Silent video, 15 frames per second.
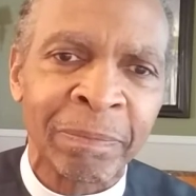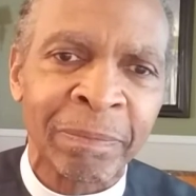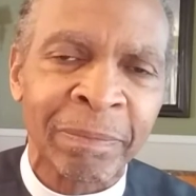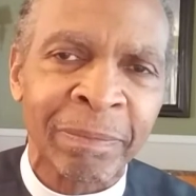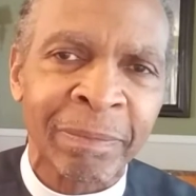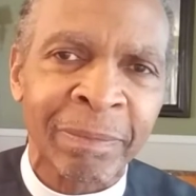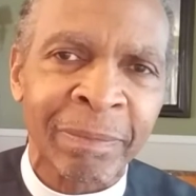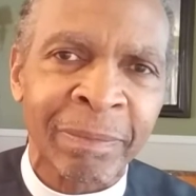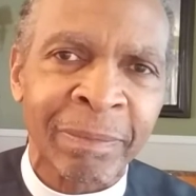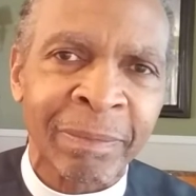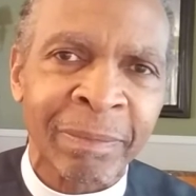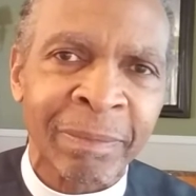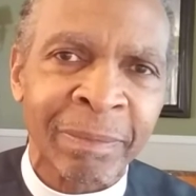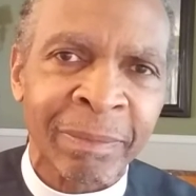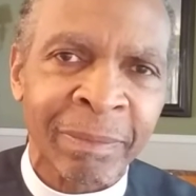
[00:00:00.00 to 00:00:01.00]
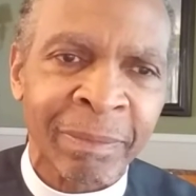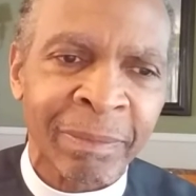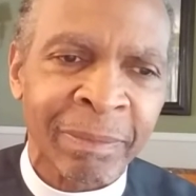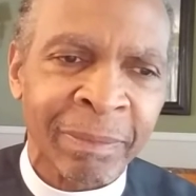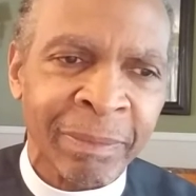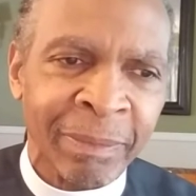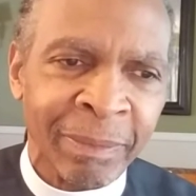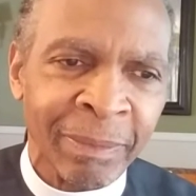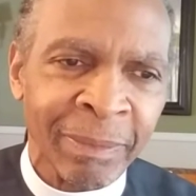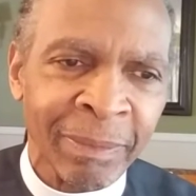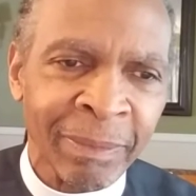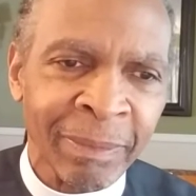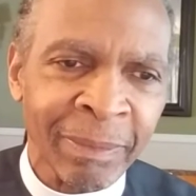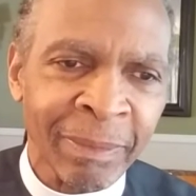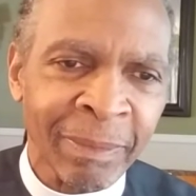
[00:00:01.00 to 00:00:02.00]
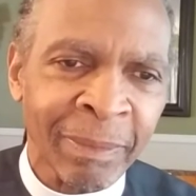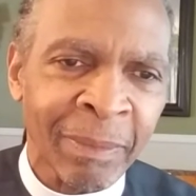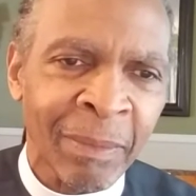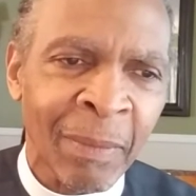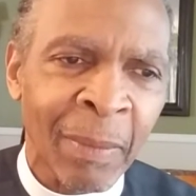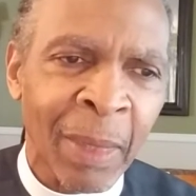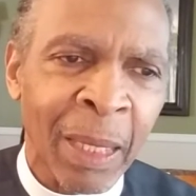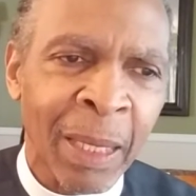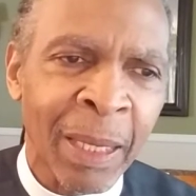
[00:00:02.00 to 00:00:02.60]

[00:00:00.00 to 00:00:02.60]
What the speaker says: (no one is talking)